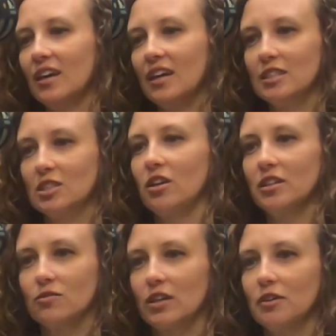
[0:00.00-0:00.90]
installed
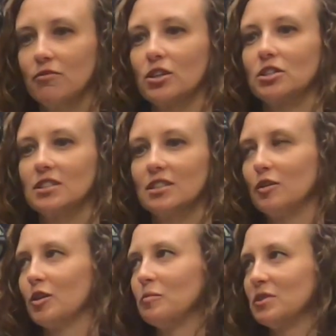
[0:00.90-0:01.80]
his very first
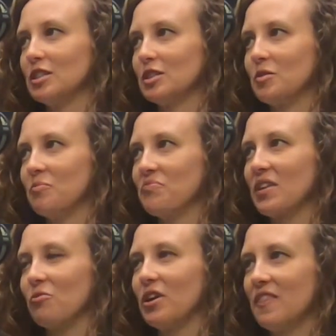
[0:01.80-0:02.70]
alarm system
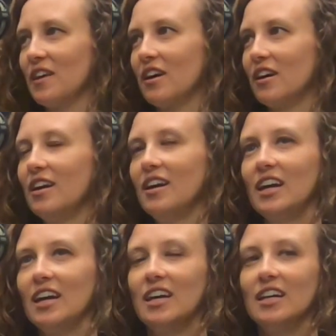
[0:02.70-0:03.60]
right there.
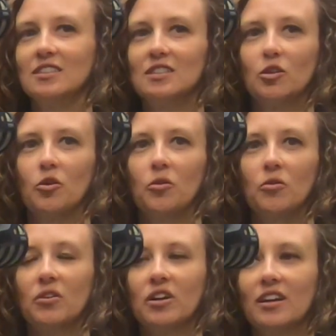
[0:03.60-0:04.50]
And
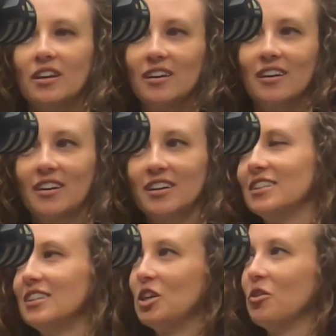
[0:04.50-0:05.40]
so,
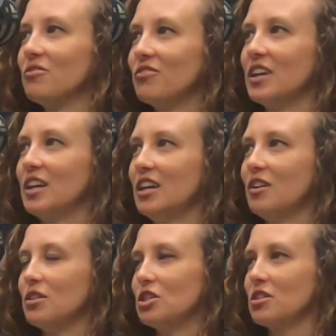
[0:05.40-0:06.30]
then
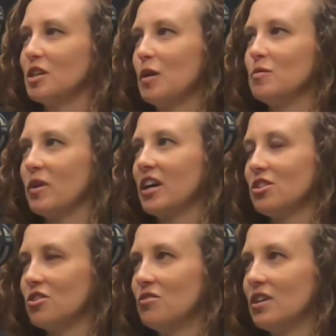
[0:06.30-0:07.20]
he eventually came to
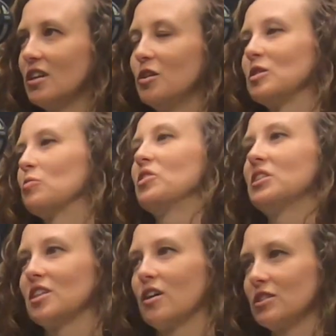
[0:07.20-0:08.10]
Mattoon, and he was a
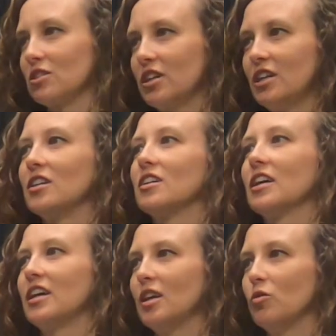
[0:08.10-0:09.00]
police officer
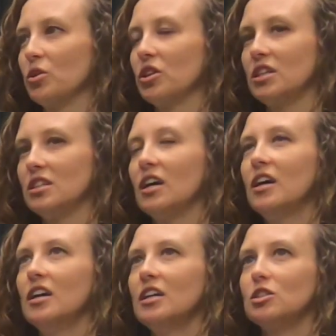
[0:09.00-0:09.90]
here, and he really
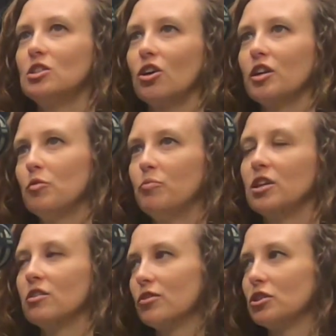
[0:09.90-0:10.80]
started a
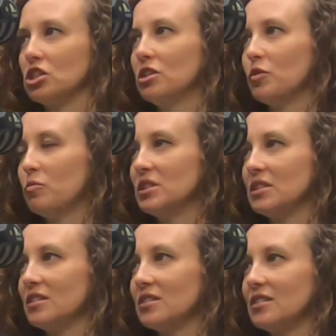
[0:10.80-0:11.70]
bigger version of the
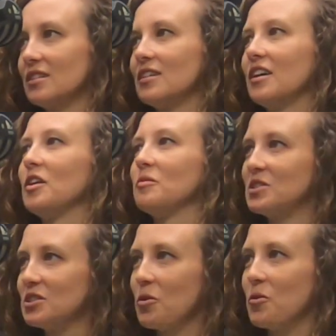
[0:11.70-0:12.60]
business.
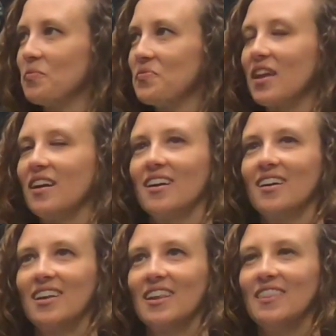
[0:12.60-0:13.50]
So
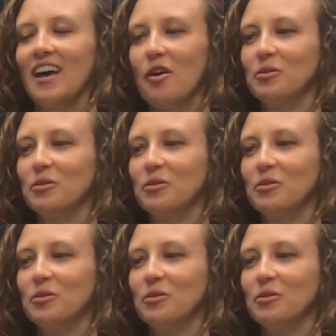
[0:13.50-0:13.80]
that